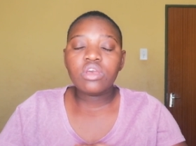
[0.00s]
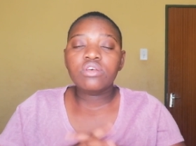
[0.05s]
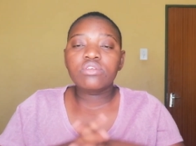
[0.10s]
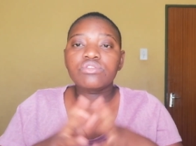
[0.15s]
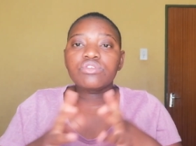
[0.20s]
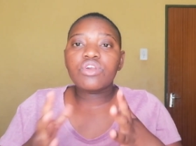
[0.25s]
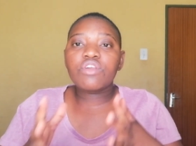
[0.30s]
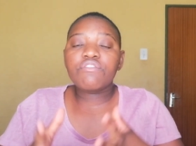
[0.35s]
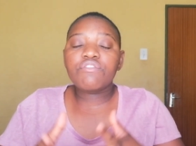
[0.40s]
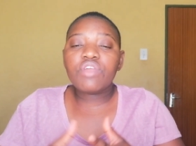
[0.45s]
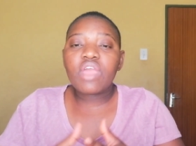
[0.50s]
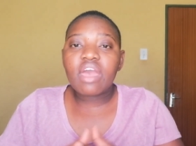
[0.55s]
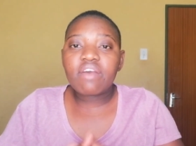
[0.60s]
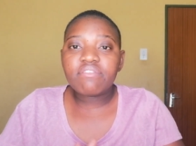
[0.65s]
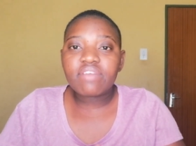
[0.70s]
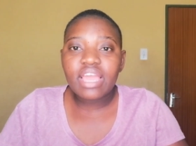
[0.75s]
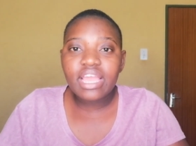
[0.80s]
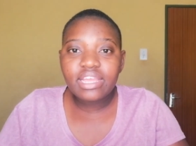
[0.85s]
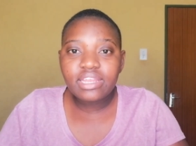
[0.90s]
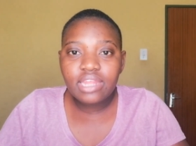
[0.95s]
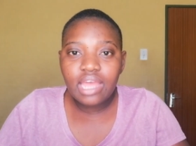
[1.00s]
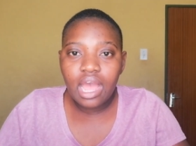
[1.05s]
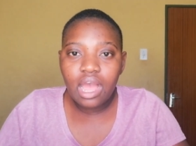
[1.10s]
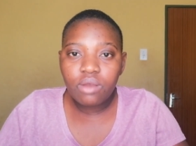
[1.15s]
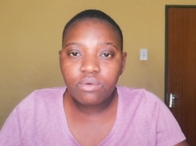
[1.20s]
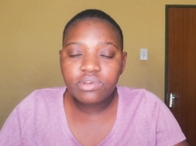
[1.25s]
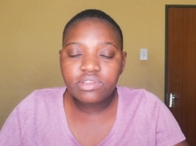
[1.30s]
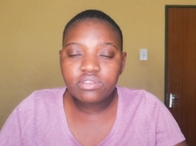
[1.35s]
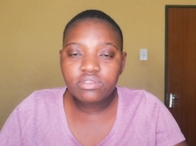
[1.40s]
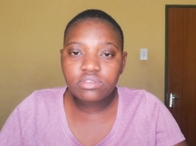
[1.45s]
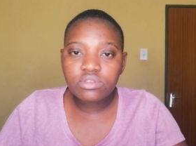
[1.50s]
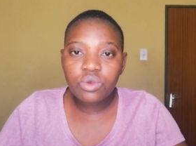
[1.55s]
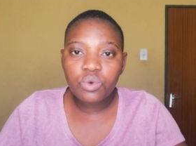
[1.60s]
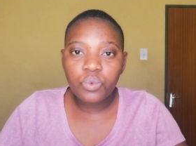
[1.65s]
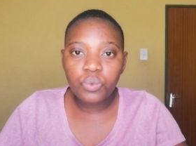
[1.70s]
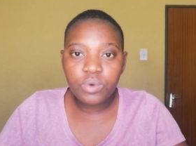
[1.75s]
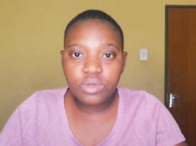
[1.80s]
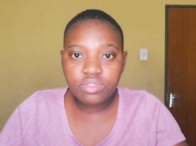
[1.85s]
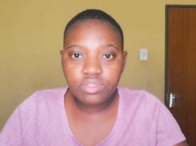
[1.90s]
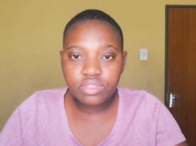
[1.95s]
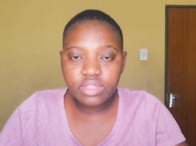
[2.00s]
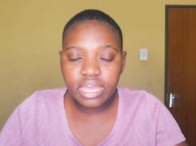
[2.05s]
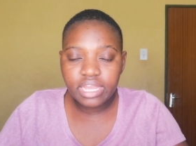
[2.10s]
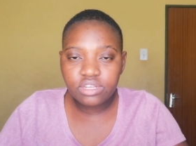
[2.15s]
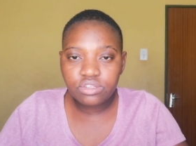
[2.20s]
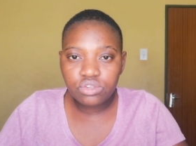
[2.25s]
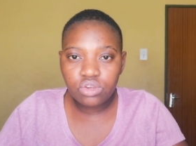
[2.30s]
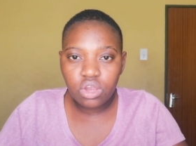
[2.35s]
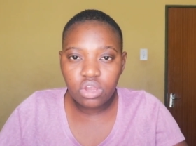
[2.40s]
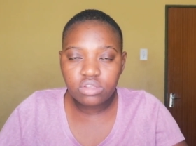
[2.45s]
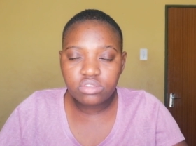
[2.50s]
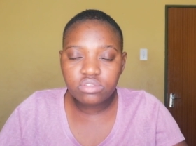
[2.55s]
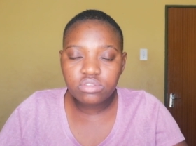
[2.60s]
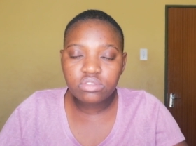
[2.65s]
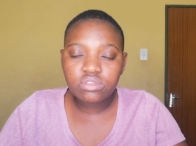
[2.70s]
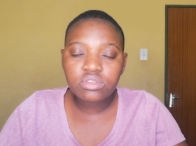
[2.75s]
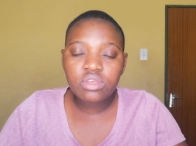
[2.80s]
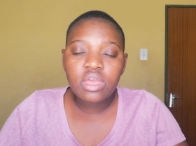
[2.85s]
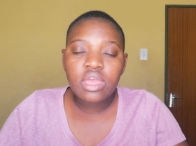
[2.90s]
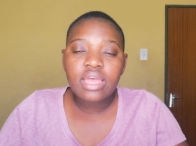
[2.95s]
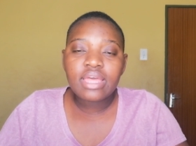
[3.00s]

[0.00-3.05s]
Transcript: So if you have 8 hours with 9 tasks,